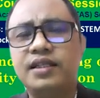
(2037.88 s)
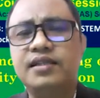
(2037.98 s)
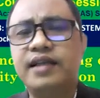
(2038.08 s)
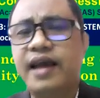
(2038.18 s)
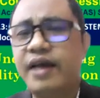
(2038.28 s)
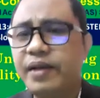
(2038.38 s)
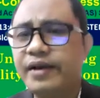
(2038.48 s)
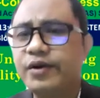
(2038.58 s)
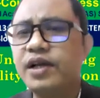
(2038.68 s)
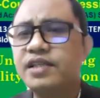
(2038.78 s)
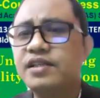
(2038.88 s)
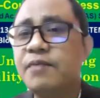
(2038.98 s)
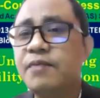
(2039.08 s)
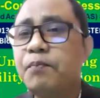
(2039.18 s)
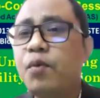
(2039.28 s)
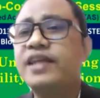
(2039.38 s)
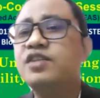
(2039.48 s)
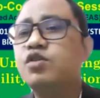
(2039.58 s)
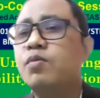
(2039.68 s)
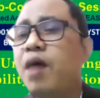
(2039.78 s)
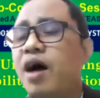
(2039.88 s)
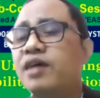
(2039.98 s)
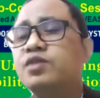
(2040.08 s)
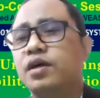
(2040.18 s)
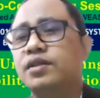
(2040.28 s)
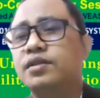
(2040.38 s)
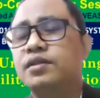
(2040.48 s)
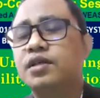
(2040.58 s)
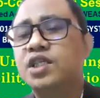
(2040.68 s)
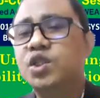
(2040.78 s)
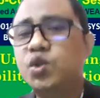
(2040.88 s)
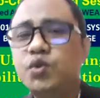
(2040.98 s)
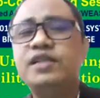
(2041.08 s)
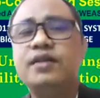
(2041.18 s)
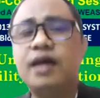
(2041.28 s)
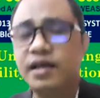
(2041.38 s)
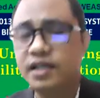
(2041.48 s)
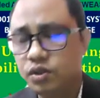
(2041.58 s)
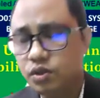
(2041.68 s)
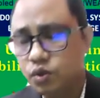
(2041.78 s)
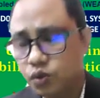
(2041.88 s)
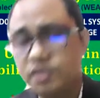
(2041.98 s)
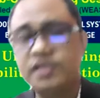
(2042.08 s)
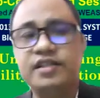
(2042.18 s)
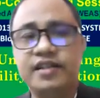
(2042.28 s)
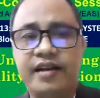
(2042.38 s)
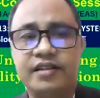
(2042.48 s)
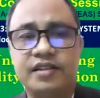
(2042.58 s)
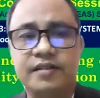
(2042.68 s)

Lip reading: group of authors, they have acknowledged the importance of Marx works through the towards